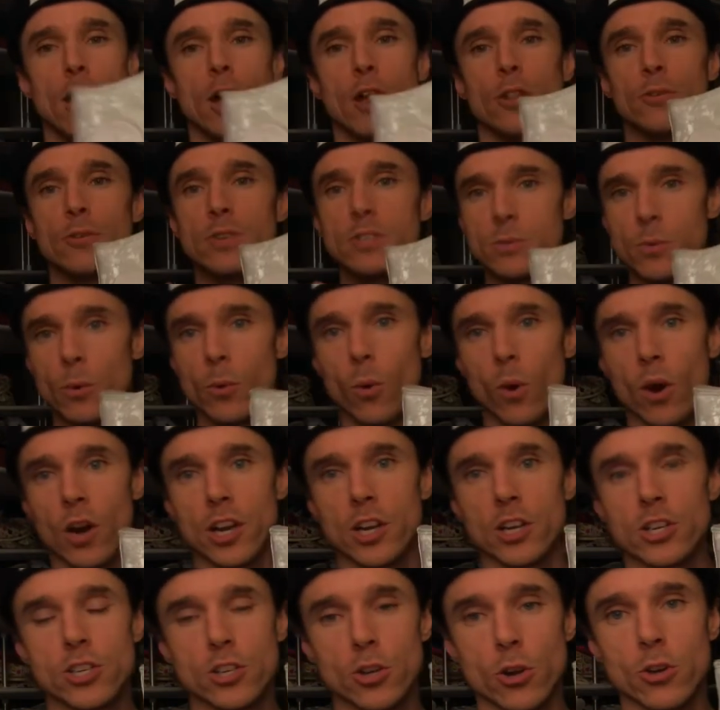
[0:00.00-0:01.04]
The reason we wanted
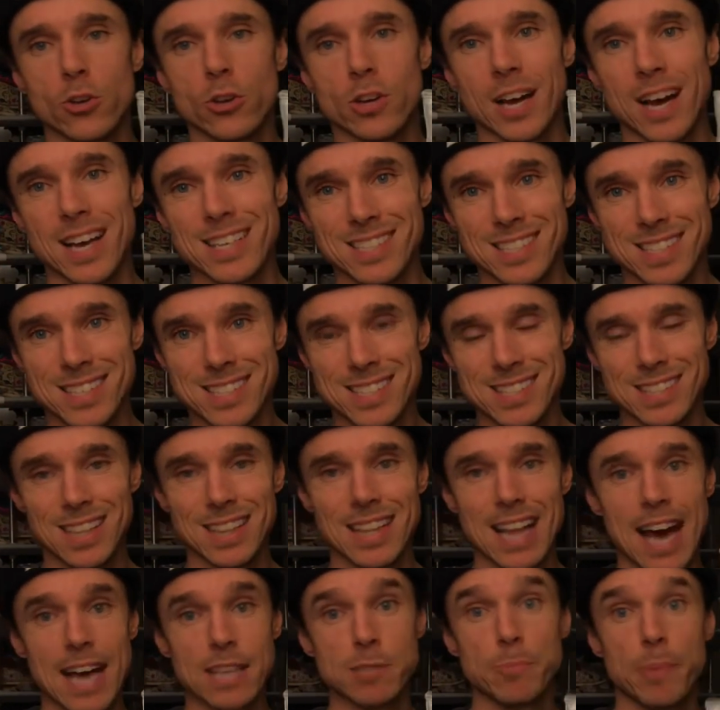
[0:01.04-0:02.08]
to show you guys, and this is the
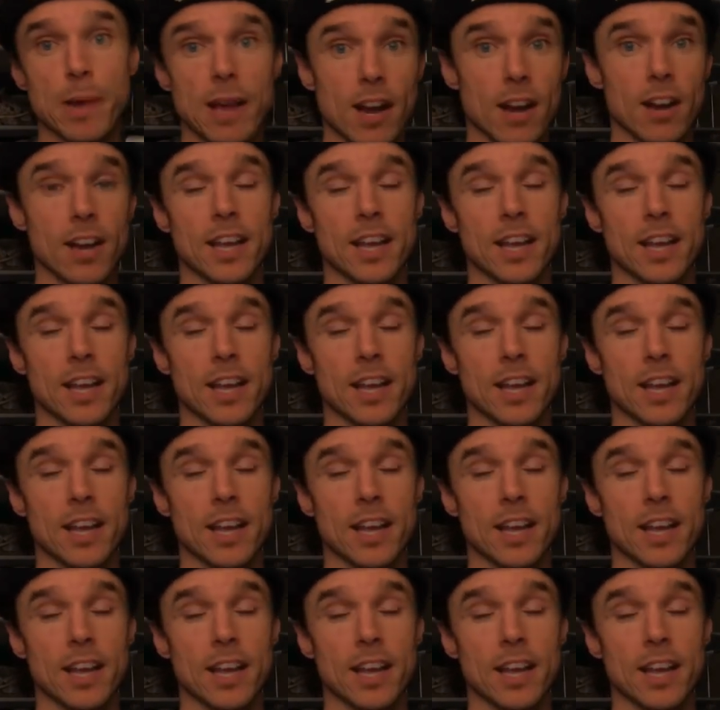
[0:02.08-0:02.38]
last pair